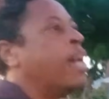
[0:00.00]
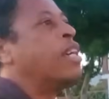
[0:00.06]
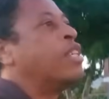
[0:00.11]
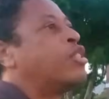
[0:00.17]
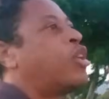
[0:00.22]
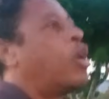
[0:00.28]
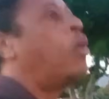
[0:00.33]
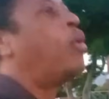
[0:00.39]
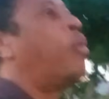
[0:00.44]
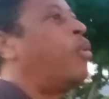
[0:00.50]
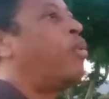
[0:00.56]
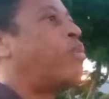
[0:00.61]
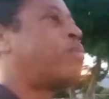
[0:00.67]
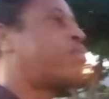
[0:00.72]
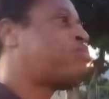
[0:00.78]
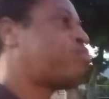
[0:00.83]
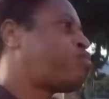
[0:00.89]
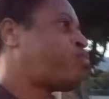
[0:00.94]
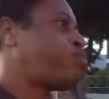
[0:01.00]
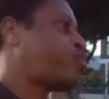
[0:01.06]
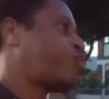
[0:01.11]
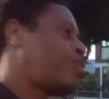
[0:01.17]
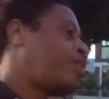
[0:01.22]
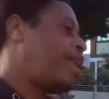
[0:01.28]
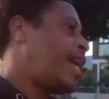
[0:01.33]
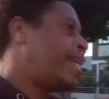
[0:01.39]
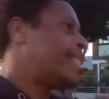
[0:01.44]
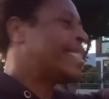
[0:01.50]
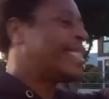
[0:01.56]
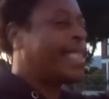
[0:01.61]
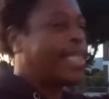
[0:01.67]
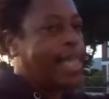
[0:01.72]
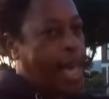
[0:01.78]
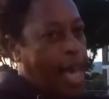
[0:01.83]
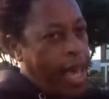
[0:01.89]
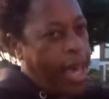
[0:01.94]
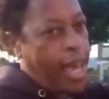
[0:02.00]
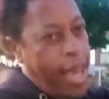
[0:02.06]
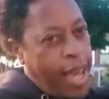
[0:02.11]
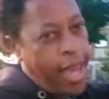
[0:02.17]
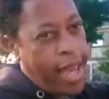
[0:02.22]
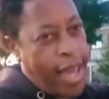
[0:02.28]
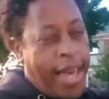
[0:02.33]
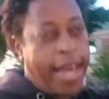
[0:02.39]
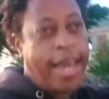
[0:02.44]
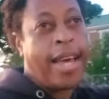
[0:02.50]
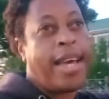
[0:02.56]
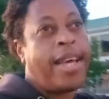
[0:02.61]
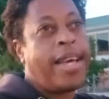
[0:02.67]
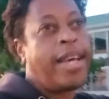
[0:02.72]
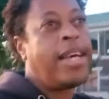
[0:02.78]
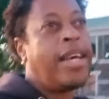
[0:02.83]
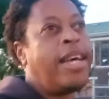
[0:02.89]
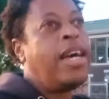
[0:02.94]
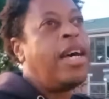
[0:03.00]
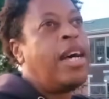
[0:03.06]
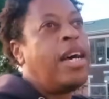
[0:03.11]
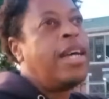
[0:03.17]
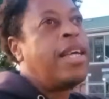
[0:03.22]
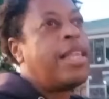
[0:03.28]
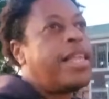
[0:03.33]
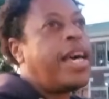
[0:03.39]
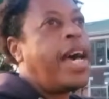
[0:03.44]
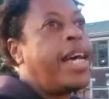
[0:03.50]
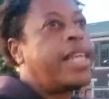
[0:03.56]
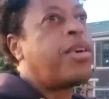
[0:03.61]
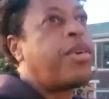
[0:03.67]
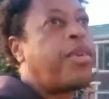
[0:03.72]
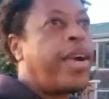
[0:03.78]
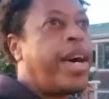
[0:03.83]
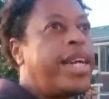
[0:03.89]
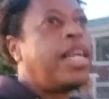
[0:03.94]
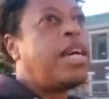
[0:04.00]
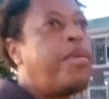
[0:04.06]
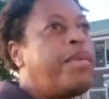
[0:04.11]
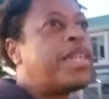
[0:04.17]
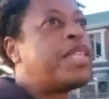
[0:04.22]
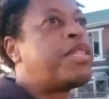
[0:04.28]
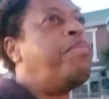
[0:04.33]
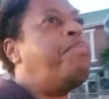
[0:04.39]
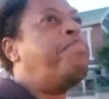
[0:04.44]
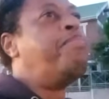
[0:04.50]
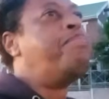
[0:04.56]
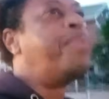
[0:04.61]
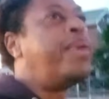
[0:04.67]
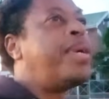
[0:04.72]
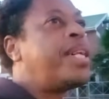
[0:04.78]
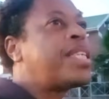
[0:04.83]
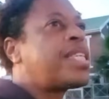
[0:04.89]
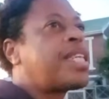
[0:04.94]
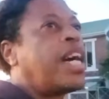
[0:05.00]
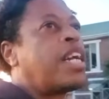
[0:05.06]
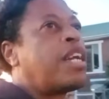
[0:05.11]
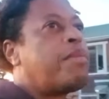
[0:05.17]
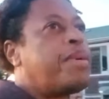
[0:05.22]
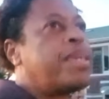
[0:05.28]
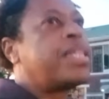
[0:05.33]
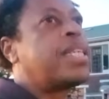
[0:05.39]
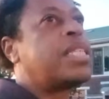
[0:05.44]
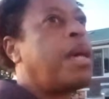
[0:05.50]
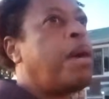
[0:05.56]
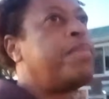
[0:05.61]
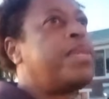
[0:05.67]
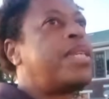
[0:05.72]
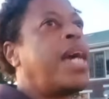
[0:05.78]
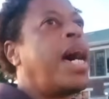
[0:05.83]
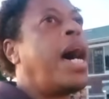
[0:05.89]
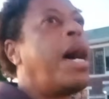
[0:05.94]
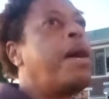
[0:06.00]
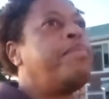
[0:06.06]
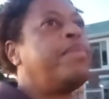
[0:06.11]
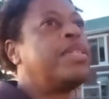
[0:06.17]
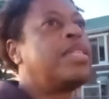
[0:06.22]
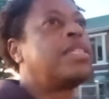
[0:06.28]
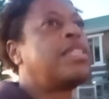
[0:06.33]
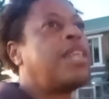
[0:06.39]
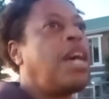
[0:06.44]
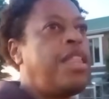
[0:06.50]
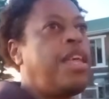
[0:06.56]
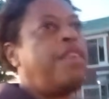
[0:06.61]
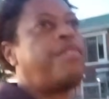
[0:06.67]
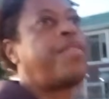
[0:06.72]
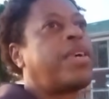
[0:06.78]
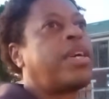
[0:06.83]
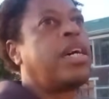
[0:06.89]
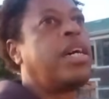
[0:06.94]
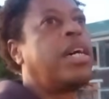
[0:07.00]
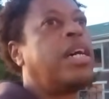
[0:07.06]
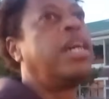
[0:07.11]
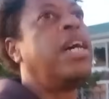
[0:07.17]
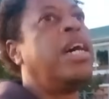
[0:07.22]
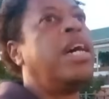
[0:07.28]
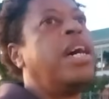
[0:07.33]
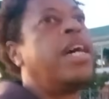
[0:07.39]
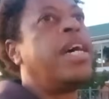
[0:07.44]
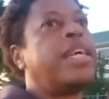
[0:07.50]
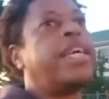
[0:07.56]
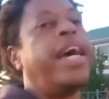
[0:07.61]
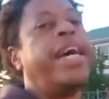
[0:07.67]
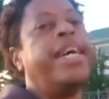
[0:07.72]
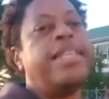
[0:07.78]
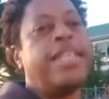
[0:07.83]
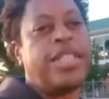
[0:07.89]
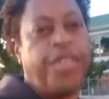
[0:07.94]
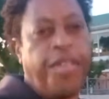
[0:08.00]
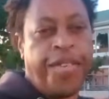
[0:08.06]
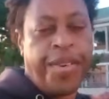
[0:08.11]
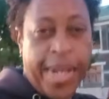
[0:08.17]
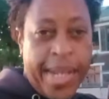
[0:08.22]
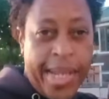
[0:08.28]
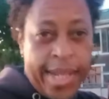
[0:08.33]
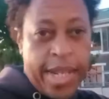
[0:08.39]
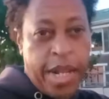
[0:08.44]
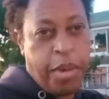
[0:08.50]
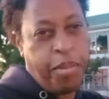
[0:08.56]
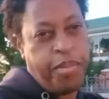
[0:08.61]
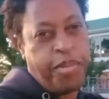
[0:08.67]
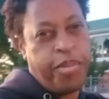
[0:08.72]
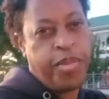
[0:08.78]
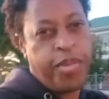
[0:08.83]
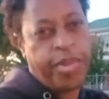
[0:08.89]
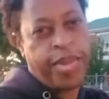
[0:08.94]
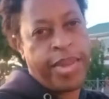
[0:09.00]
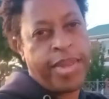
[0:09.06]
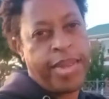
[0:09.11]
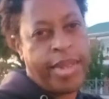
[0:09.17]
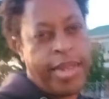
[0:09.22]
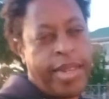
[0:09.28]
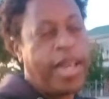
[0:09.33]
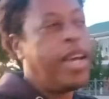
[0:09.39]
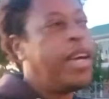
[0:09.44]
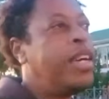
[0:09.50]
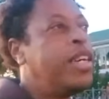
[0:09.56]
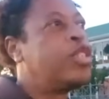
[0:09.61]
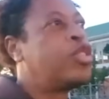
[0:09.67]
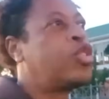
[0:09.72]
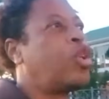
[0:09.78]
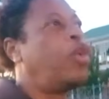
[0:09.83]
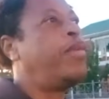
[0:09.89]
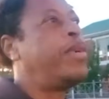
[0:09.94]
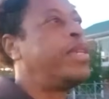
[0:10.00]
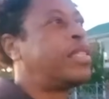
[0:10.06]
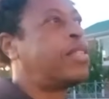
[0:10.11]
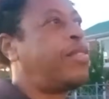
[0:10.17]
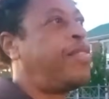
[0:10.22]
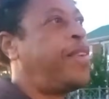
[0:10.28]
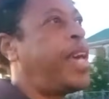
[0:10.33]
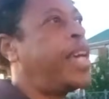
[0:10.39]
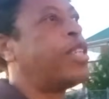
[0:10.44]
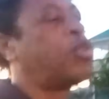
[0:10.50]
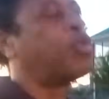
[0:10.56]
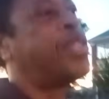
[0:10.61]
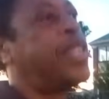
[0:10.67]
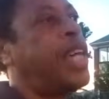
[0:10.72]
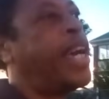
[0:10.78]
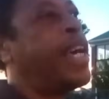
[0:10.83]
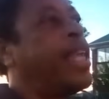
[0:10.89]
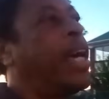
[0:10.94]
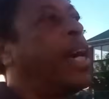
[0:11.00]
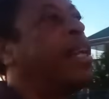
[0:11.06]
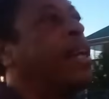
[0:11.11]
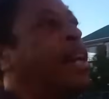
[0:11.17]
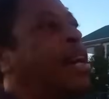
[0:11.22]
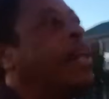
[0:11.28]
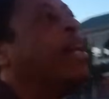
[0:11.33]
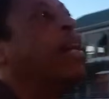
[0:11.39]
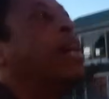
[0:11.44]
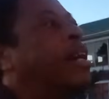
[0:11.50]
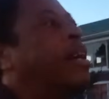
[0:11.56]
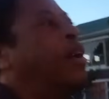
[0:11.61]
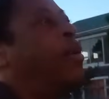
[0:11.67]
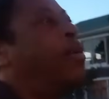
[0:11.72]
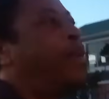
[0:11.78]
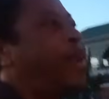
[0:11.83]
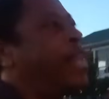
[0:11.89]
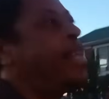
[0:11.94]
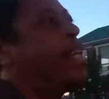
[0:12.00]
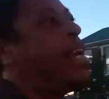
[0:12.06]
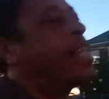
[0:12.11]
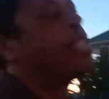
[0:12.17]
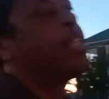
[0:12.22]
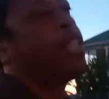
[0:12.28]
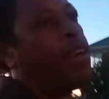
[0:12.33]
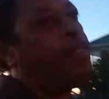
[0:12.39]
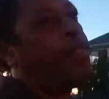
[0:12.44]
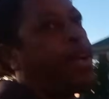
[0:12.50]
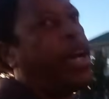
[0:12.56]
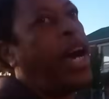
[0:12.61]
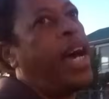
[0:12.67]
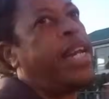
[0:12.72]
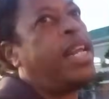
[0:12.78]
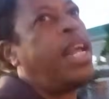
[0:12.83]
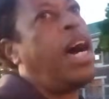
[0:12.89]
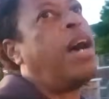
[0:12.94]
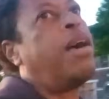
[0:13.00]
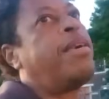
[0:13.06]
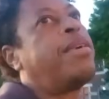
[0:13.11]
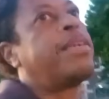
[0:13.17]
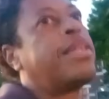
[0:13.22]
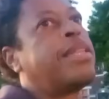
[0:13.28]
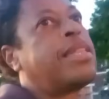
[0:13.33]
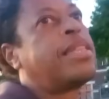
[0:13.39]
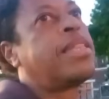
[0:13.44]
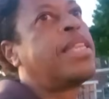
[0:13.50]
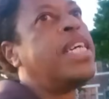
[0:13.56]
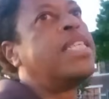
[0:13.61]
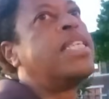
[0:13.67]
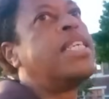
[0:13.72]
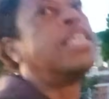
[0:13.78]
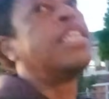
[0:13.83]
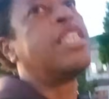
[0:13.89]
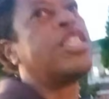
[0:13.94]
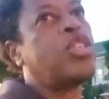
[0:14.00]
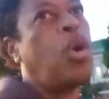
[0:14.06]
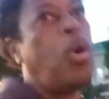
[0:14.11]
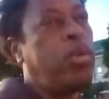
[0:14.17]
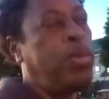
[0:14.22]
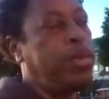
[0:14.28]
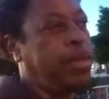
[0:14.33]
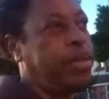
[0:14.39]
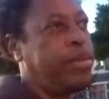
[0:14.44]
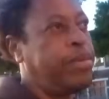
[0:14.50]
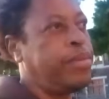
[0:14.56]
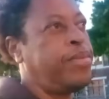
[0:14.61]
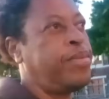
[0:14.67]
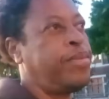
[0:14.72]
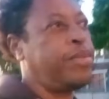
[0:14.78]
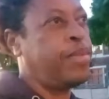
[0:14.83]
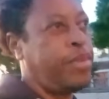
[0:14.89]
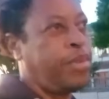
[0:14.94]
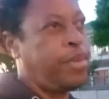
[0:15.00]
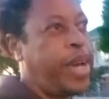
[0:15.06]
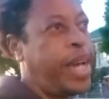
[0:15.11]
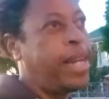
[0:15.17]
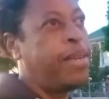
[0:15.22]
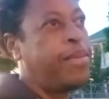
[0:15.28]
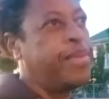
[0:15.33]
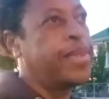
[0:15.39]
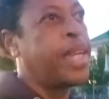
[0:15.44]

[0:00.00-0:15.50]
So let's say that Orania was built around about the same time South Africa gained its freedom. So it's fair to say that Orania and South Africa are now 30 years old, right?